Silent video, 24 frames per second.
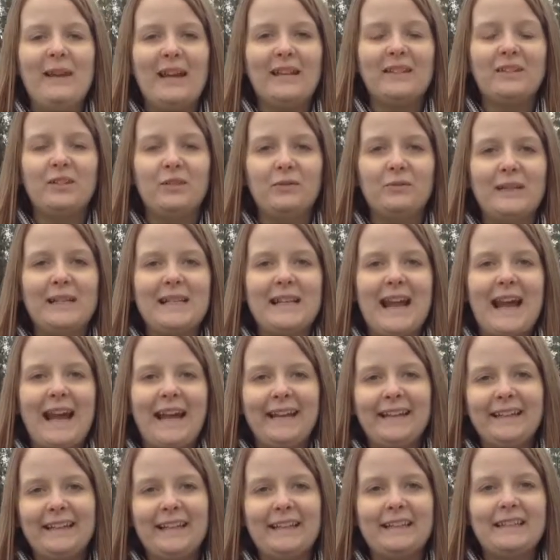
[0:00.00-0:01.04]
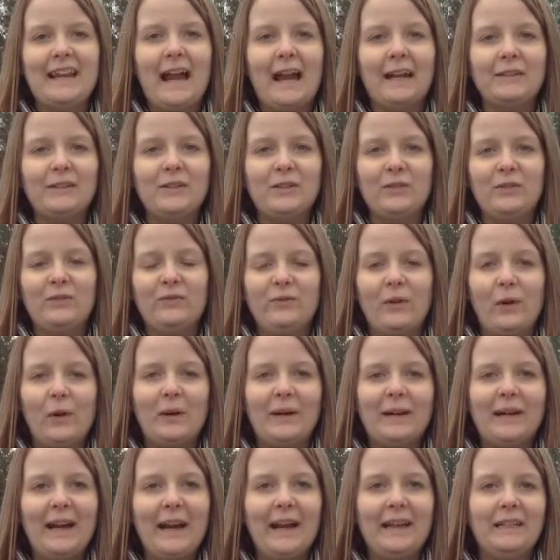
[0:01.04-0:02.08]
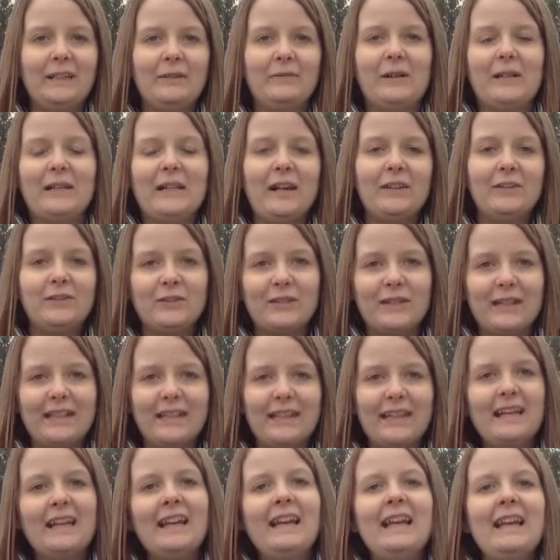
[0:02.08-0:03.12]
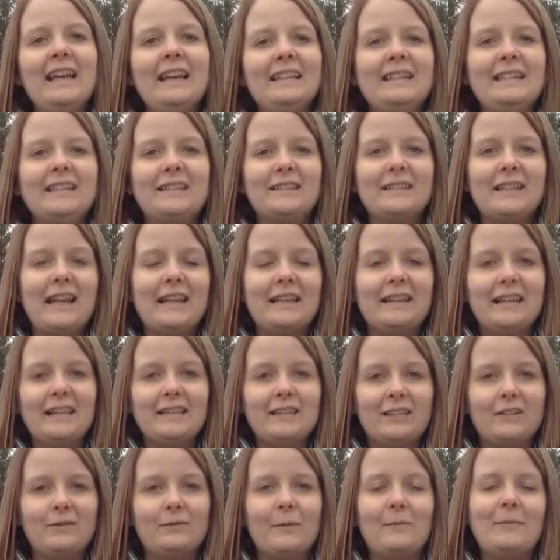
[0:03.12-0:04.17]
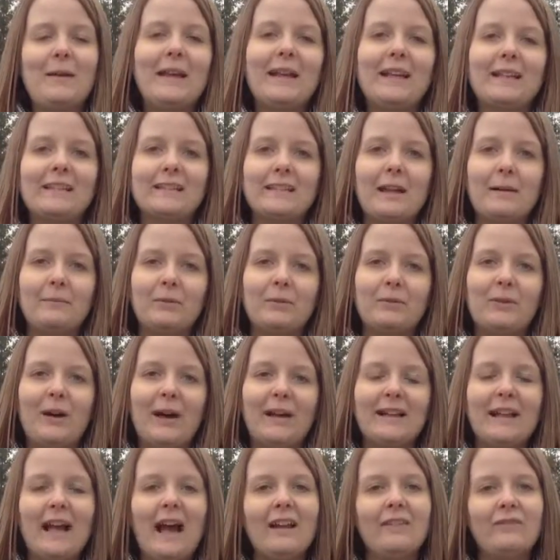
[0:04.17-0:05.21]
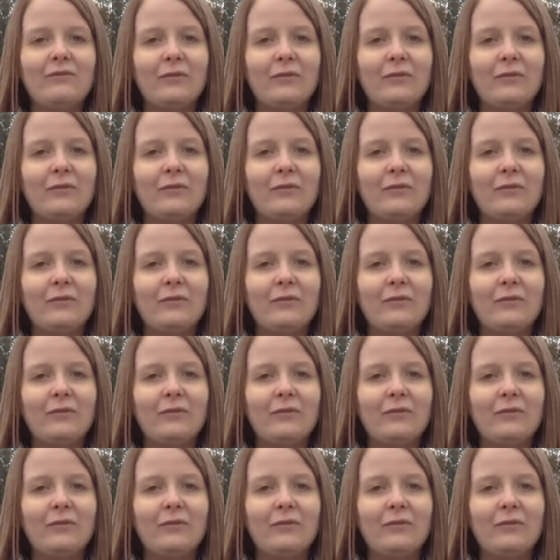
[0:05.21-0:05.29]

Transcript: at two one nine, nine two four, eight one zero zero. And deals like this is what make us number one on